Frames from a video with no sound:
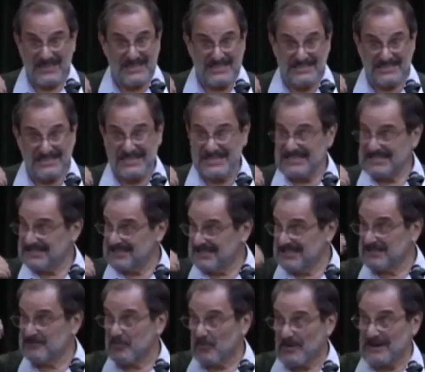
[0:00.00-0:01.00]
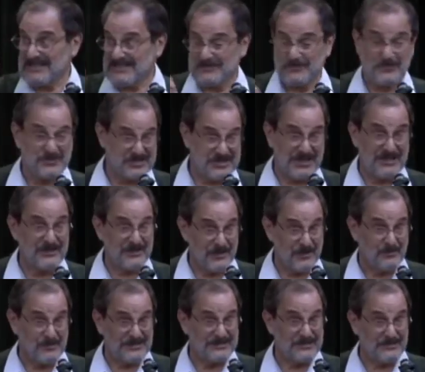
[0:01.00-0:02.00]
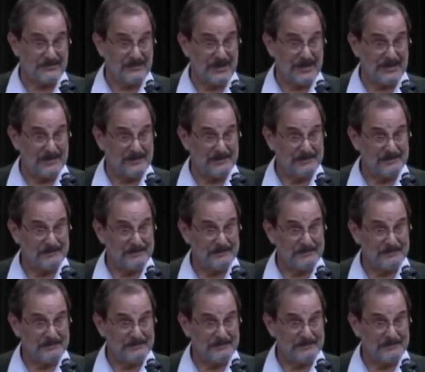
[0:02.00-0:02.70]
these things, these ones were telling her what to write.